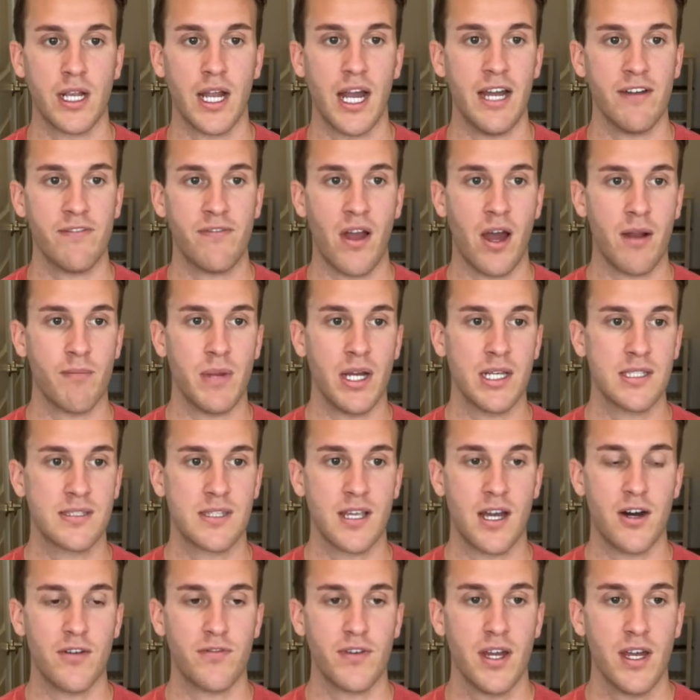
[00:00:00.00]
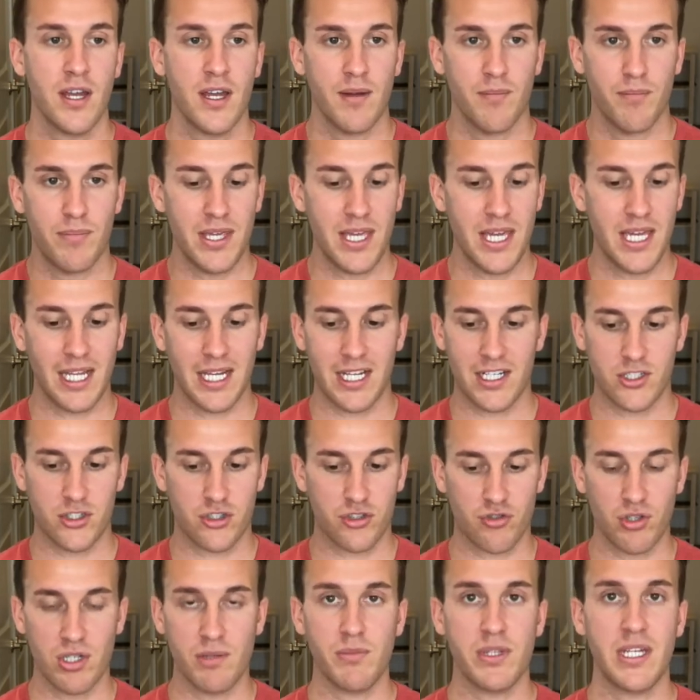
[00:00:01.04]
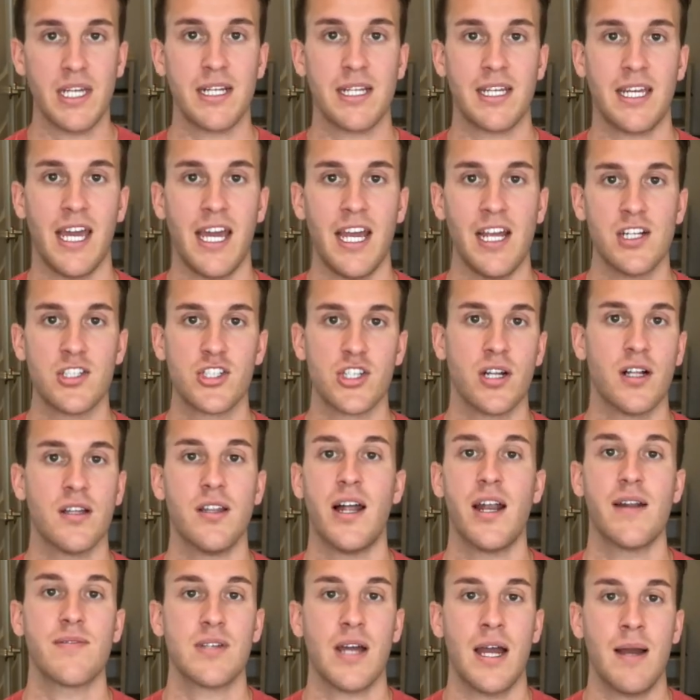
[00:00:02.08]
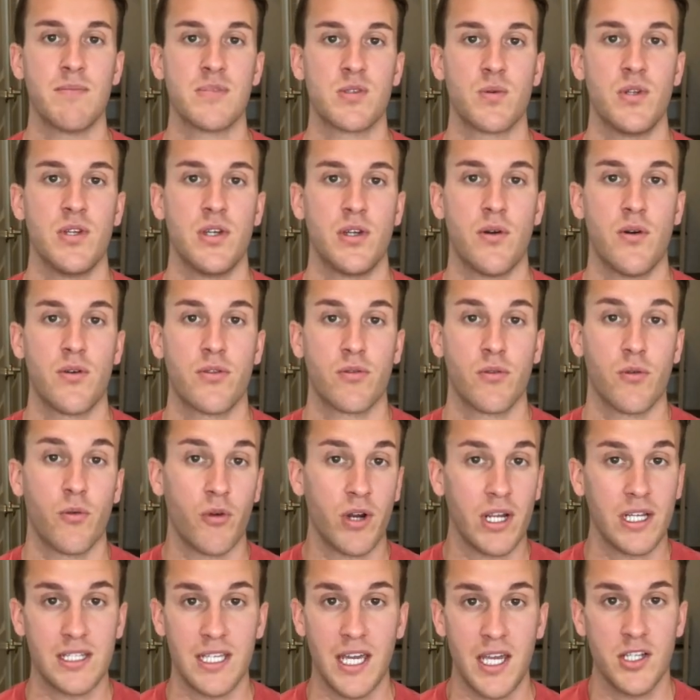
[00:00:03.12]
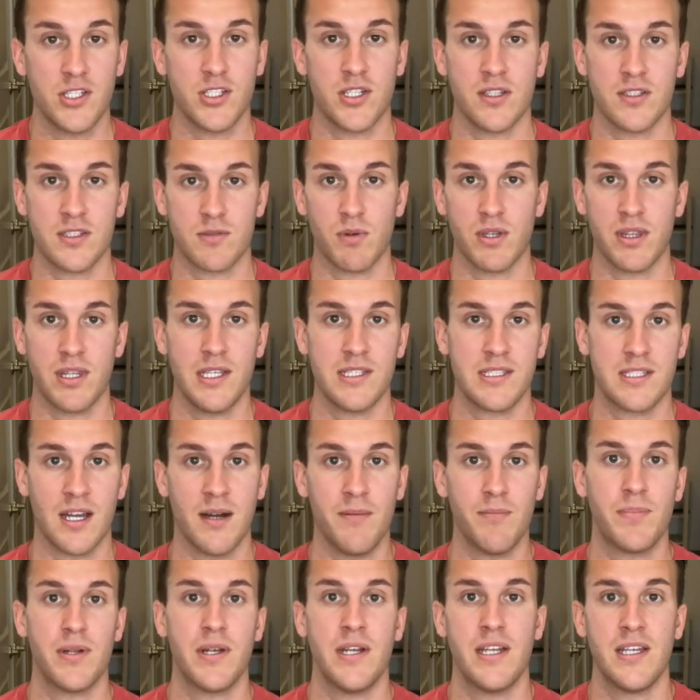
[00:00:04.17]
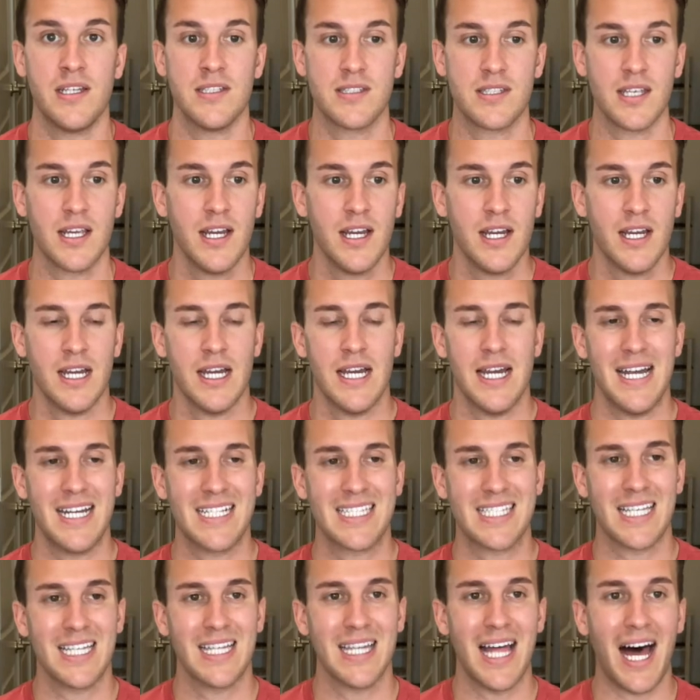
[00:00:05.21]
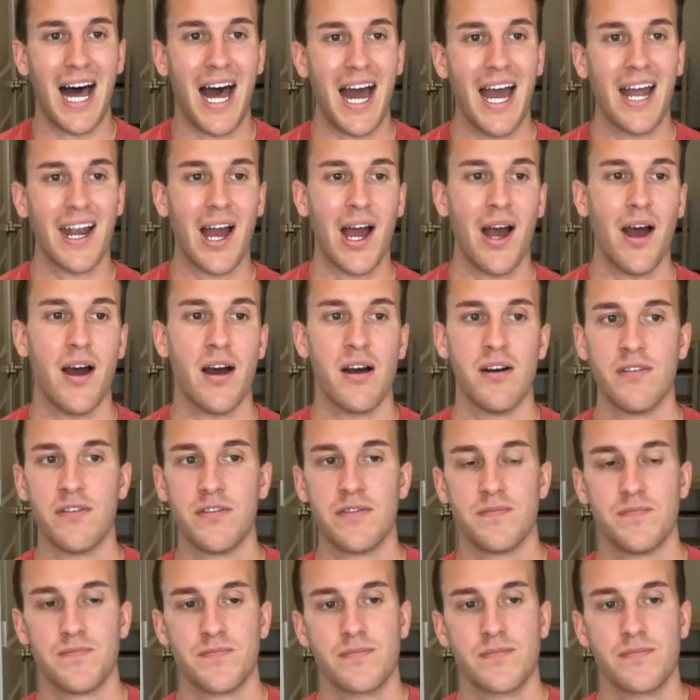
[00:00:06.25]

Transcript: I found myself being extremely engaged. And a lot of times when you go through orientations with these companies, it's a lot of